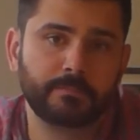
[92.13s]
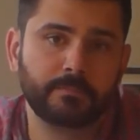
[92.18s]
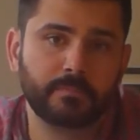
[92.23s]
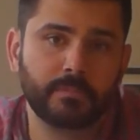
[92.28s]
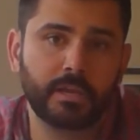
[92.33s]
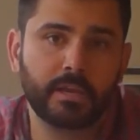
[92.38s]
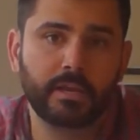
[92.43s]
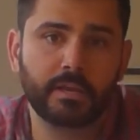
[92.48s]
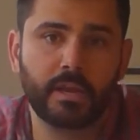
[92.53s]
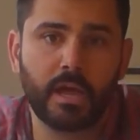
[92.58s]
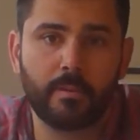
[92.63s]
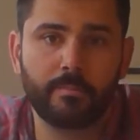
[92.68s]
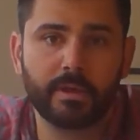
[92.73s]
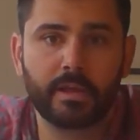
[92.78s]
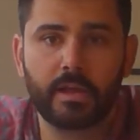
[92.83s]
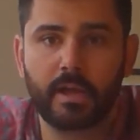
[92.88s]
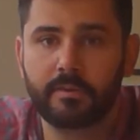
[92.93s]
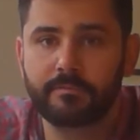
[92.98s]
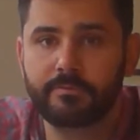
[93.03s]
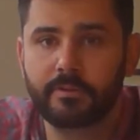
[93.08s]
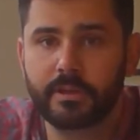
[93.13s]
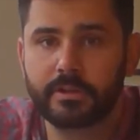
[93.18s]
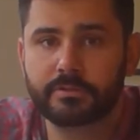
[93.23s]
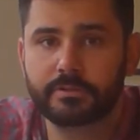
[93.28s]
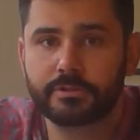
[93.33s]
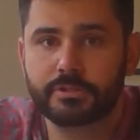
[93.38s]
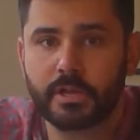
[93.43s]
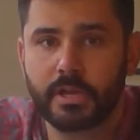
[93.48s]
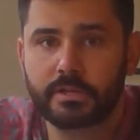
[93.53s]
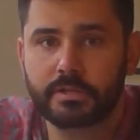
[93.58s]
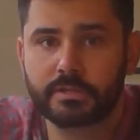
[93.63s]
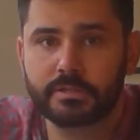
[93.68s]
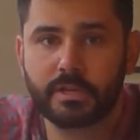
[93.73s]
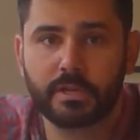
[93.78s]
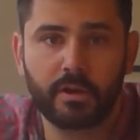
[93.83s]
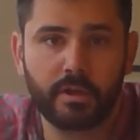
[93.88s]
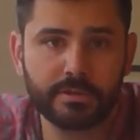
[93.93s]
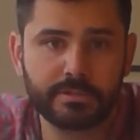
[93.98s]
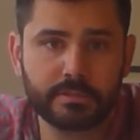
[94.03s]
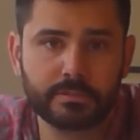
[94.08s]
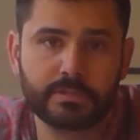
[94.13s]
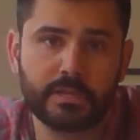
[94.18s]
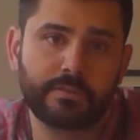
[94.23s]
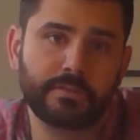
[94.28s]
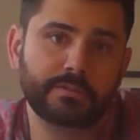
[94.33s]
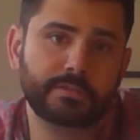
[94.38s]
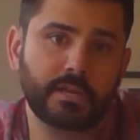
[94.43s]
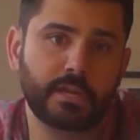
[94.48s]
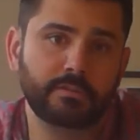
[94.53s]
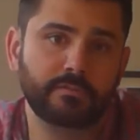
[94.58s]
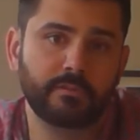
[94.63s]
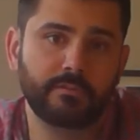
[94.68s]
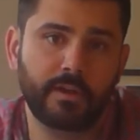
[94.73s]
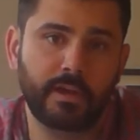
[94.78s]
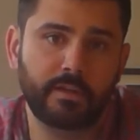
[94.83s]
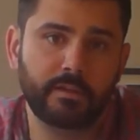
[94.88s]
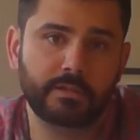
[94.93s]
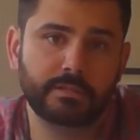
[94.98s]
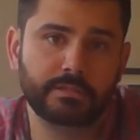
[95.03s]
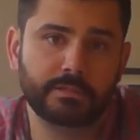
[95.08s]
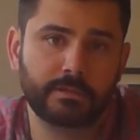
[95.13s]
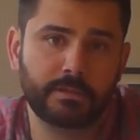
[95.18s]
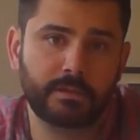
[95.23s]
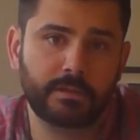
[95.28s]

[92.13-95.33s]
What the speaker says: Economic conflicts or changes can also set the stage for violence.